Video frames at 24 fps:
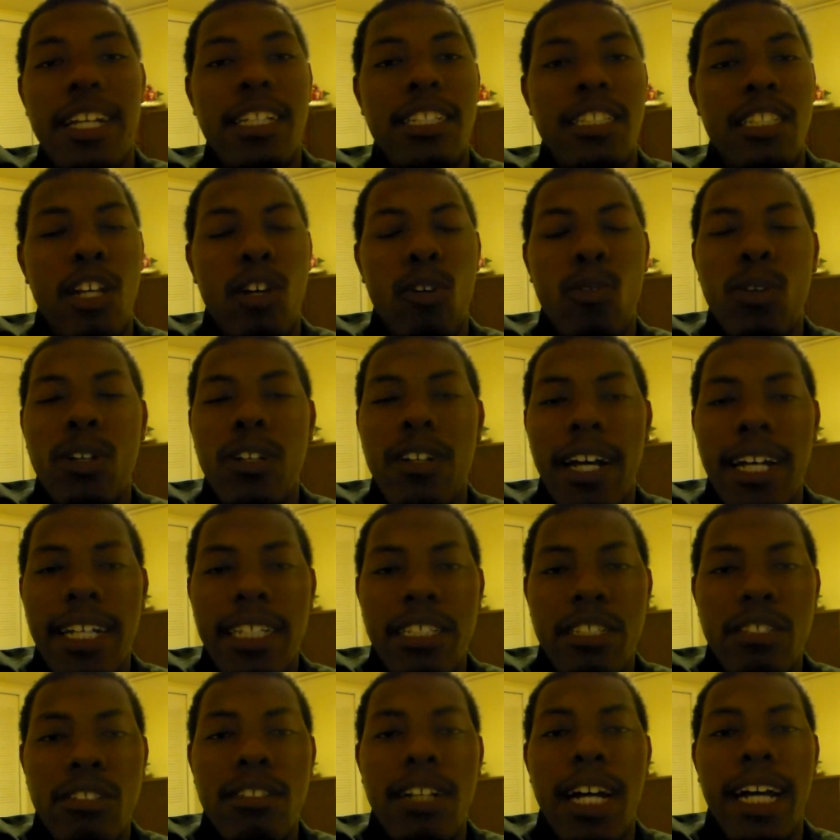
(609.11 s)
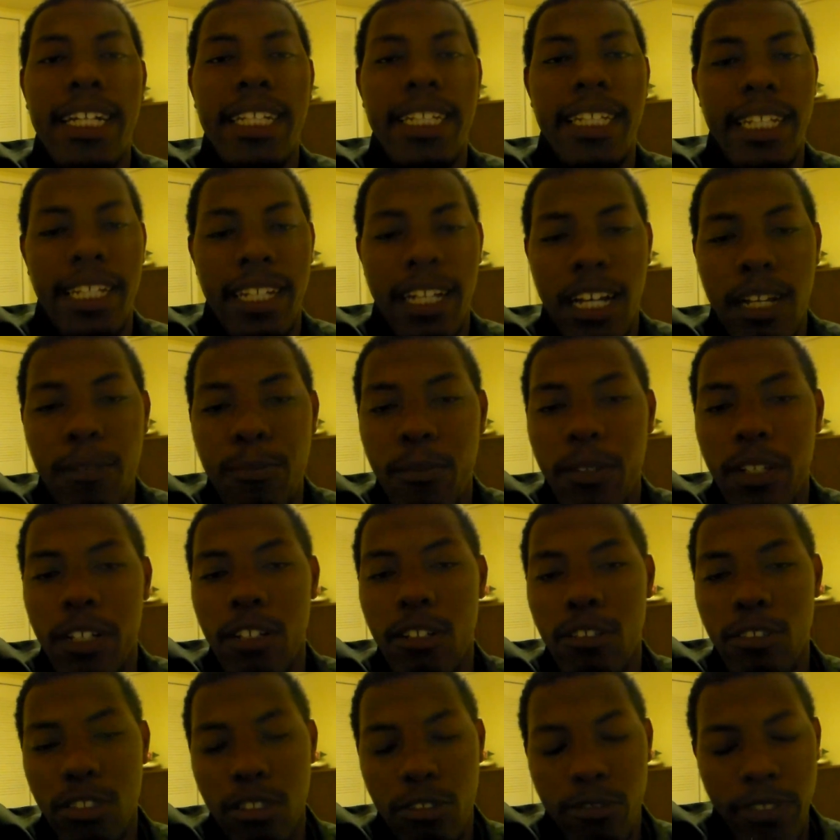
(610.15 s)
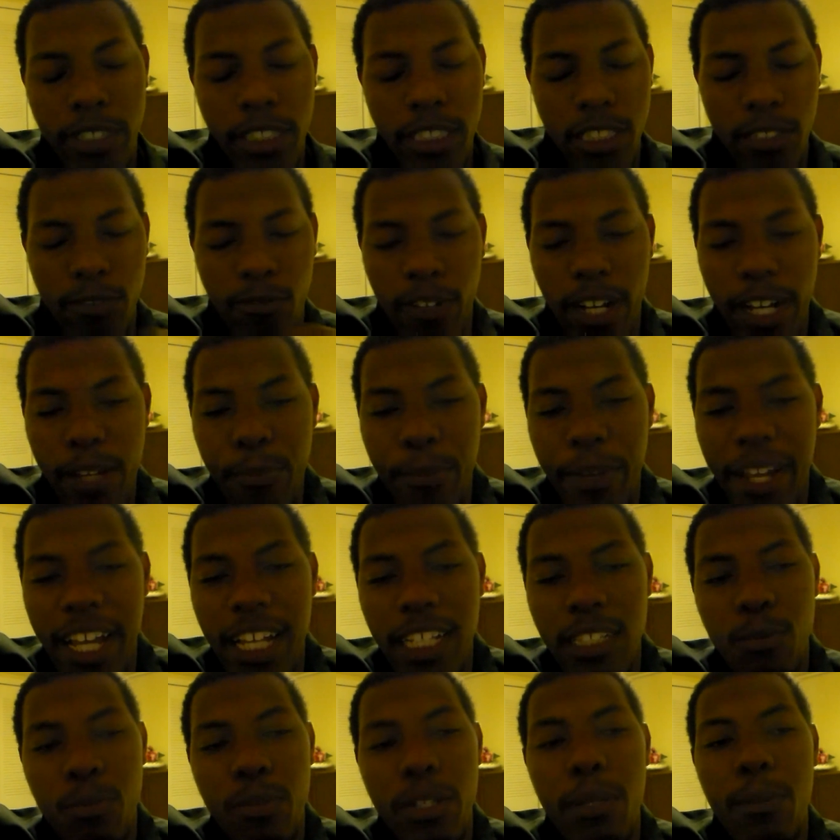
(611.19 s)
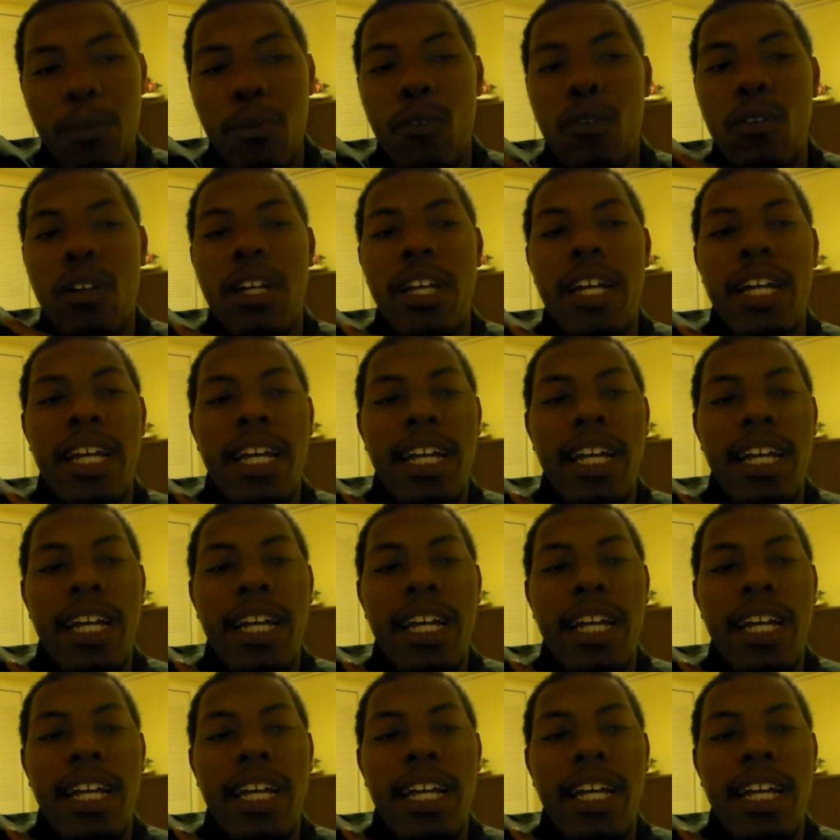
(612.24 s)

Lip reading: So what do? I get up, go squeezing right past people,